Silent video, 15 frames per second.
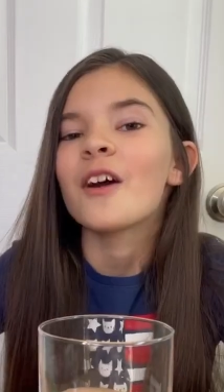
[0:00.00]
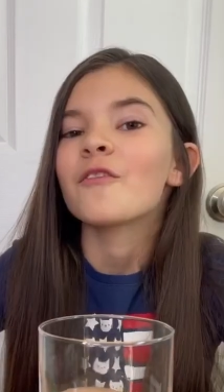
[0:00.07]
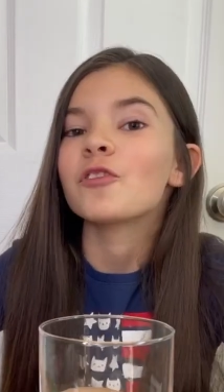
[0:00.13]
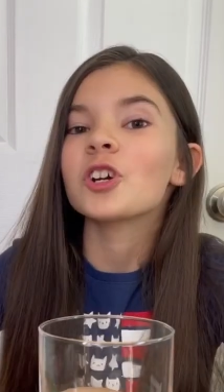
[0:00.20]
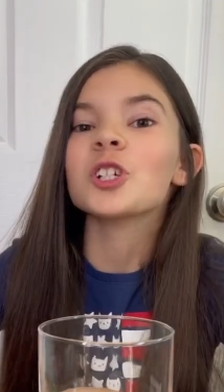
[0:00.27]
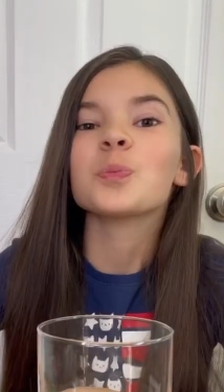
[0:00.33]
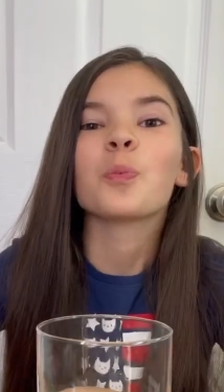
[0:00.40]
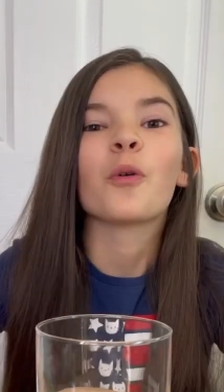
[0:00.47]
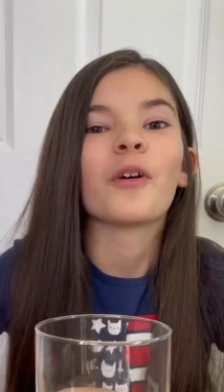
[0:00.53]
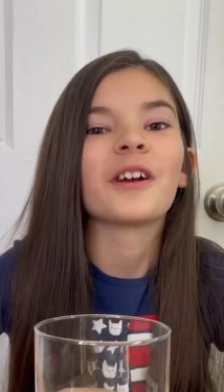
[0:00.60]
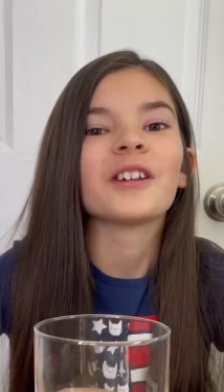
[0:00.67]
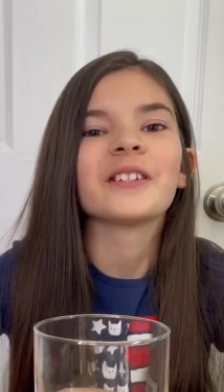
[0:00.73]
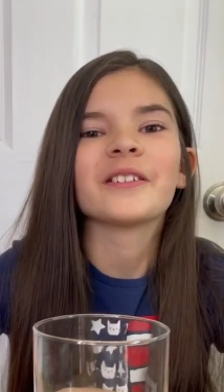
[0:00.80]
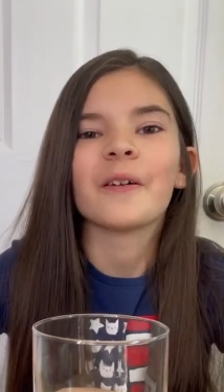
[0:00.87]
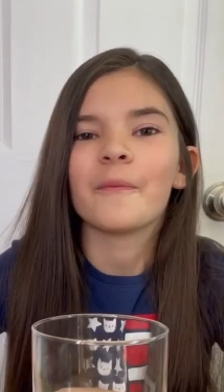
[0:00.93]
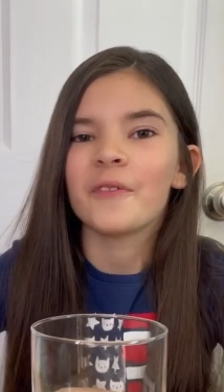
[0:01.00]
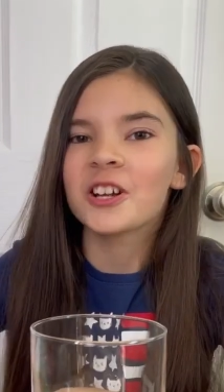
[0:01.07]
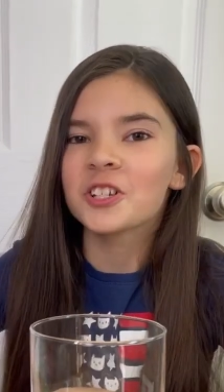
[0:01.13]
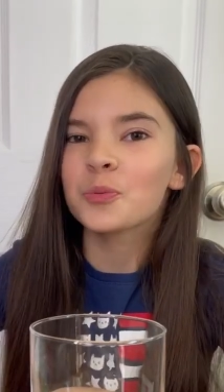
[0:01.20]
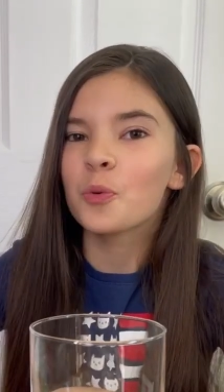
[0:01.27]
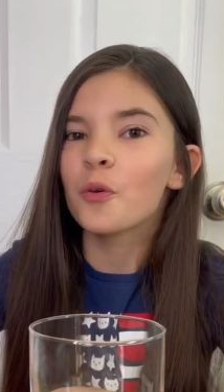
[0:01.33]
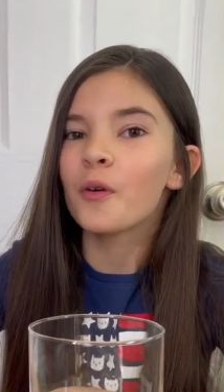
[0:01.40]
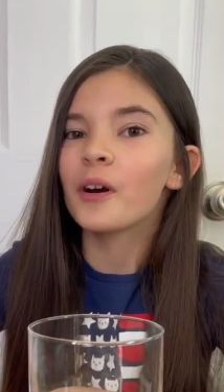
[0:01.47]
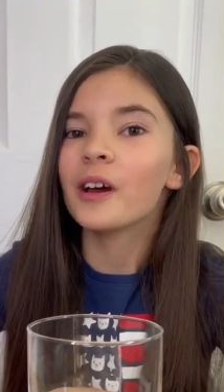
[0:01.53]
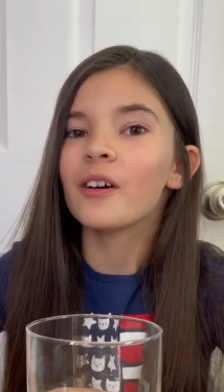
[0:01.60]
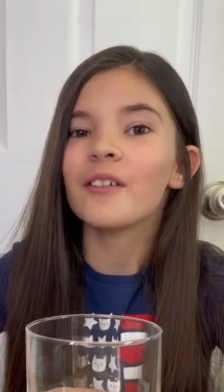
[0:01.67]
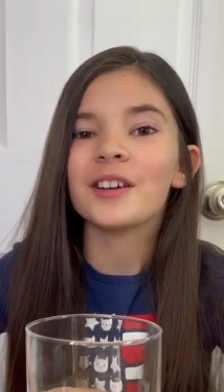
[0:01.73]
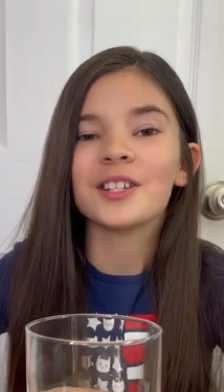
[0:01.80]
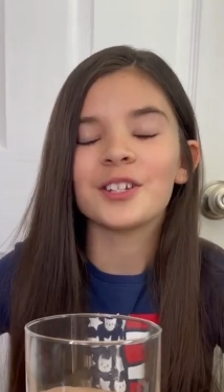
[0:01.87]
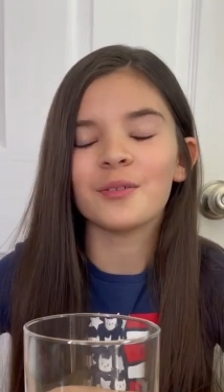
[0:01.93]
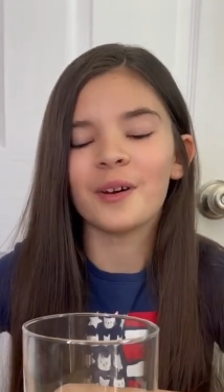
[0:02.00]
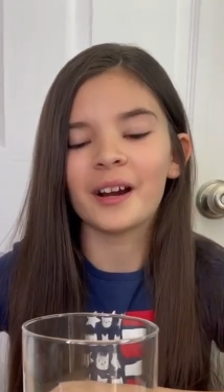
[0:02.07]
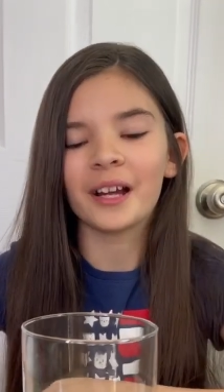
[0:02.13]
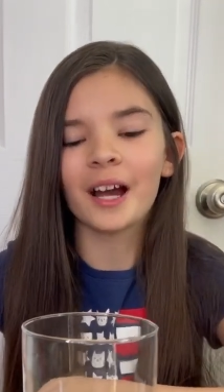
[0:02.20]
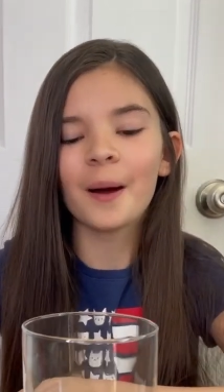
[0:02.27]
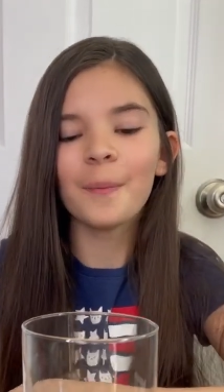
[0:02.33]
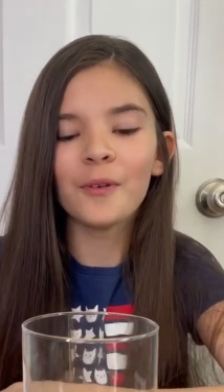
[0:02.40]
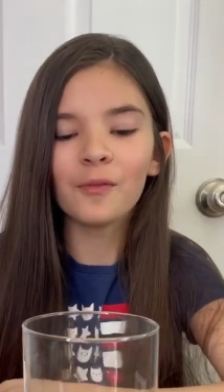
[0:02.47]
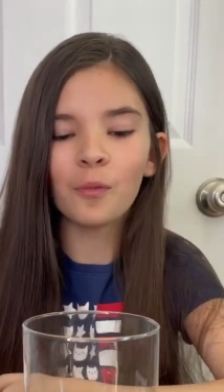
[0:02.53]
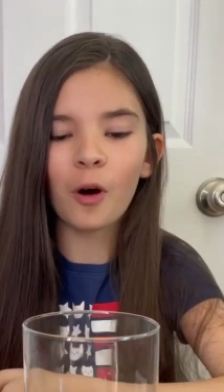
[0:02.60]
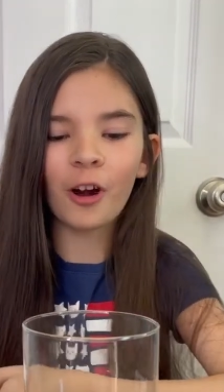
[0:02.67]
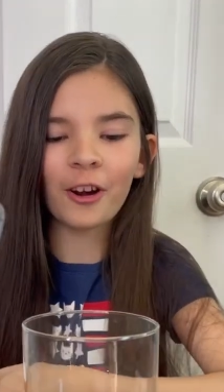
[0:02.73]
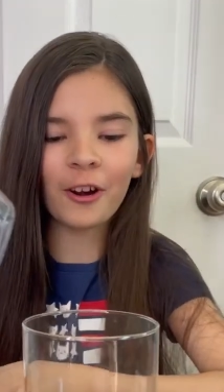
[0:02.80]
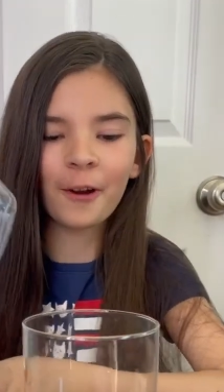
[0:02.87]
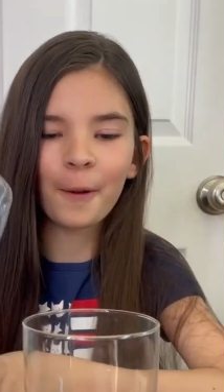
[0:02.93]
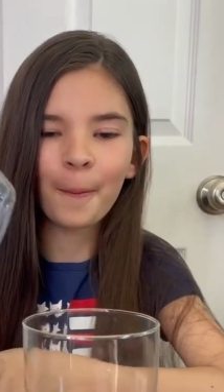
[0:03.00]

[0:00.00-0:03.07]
First, pour in some vegetable oil into a cup of water.